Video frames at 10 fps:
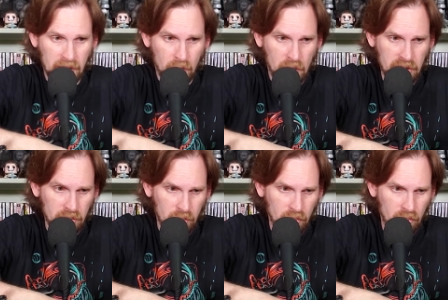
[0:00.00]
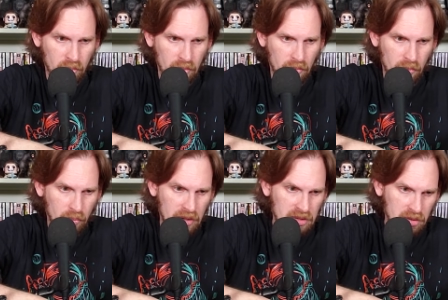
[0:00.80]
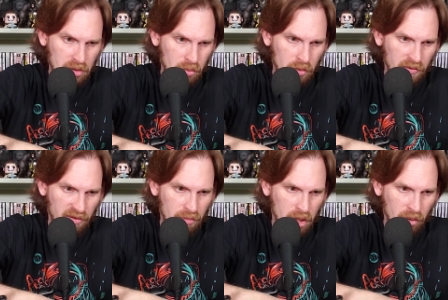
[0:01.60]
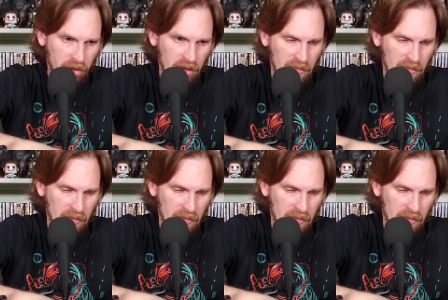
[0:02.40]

there was a r- reason to root for both